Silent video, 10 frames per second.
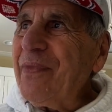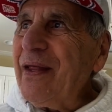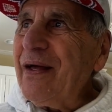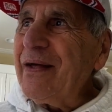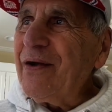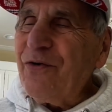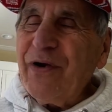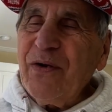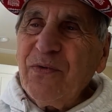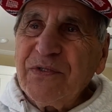
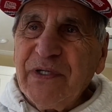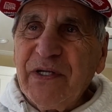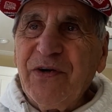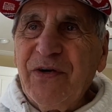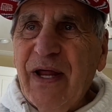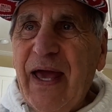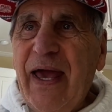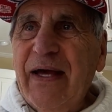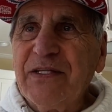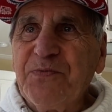Ernie was in good
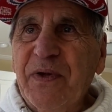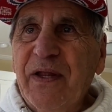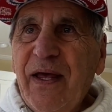hands, but